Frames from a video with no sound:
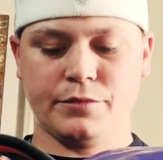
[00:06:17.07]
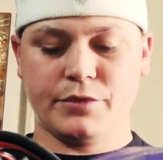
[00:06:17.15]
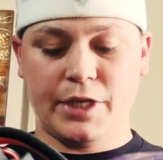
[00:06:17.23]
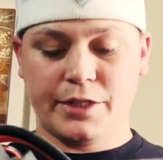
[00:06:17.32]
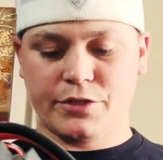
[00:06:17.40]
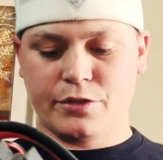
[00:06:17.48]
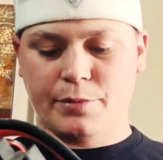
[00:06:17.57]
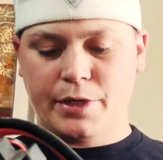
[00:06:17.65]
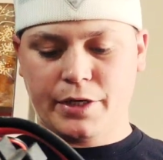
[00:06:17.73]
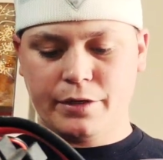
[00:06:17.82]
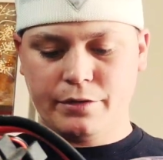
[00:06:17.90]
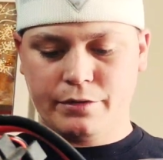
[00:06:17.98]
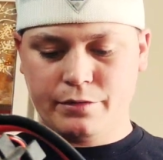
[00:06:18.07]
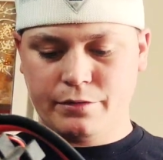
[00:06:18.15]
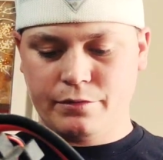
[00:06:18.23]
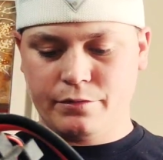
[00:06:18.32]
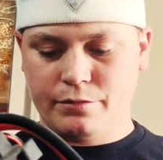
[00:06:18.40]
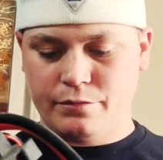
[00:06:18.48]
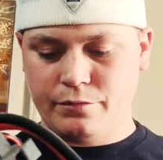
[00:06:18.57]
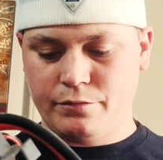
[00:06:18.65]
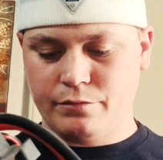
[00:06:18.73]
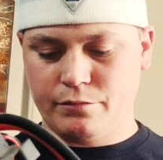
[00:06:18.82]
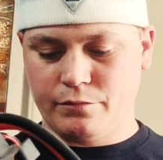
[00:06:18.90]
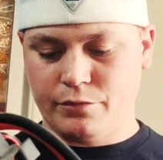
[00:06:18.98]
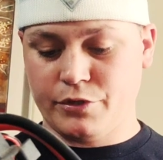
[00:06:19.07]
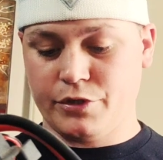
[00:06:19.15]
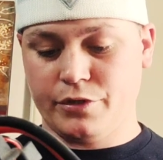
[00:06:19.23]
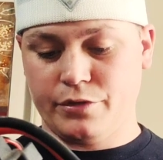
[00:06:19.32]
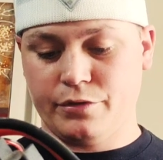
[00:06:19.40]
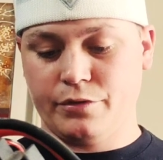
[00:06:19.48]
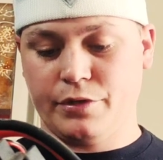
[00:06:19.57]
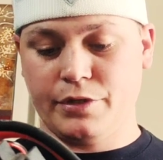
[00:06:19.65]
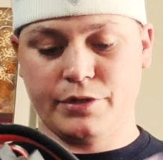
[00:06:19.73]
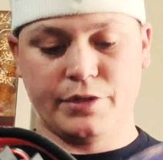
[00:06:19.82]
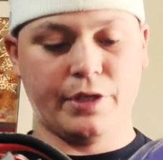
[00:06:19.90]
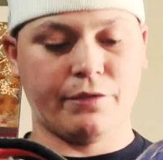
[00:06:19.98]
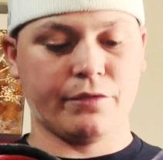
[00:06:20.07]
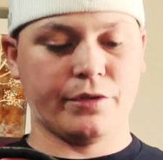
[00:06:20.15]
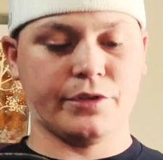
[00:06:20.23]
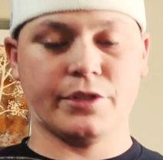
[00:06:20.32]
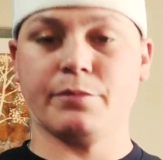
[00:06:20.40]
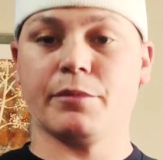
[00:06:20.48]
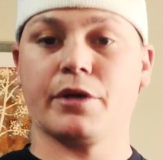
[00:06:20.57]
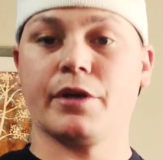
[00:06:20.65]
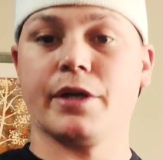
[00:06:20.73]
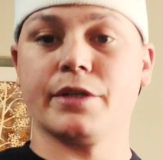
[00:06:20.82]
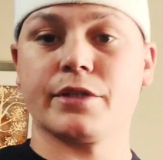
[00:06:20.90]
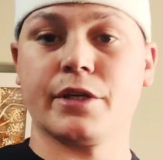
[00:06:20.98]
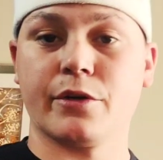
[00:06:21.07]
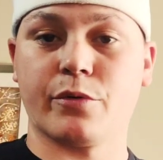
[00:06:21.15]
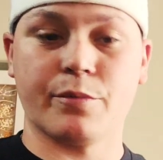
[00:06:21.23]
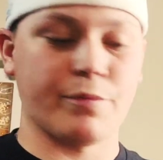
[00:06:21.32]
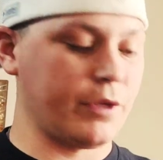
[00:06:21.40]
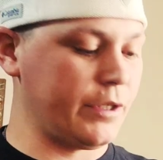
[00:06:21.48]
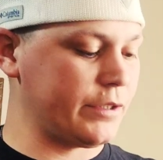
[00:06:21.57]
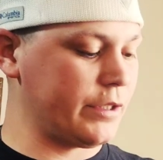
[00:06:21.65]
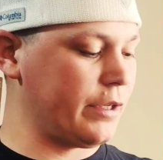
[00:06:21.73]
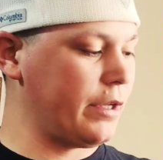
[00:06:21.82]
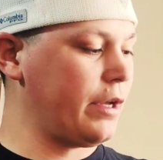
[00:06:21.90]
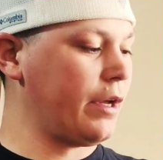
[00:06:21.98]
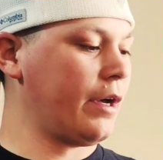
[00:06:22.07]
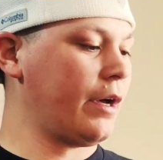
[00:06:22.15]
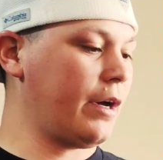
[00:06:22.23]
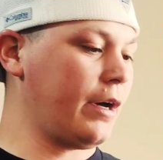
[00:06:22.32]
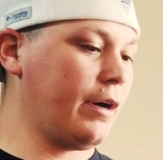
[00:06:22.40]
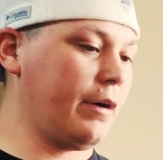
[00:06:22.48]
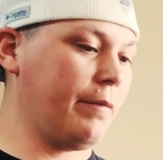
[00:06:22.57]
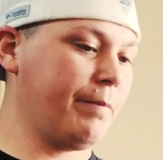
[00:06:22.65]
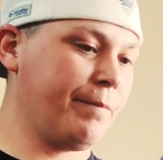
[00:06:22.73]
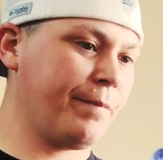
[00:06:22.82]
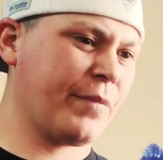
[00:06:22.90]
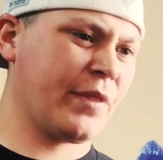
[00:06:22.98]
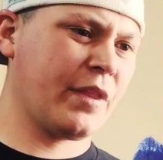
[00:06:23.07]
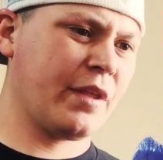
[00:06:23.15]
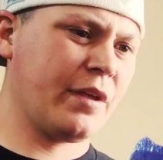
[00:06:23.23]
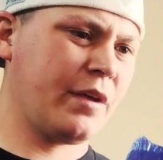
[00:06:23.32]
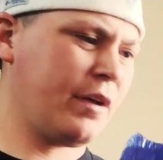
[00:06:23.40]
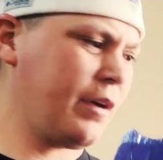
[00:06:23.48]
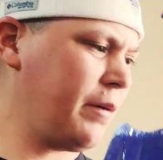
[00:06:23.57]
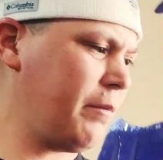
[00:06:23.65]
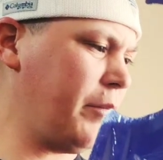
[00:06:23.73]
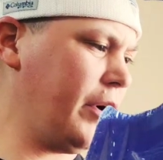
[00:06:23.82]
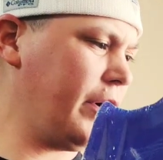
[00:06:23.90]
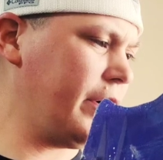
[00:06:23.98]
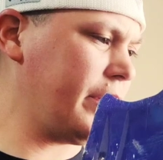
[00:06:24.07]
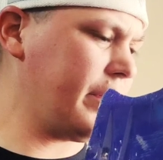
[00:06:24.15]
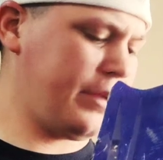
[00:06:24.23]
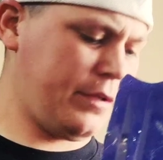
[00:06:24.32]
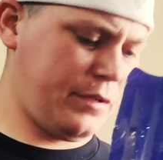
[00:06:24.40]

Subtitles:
tester body, which has definitely seen better days. I need to replace it. But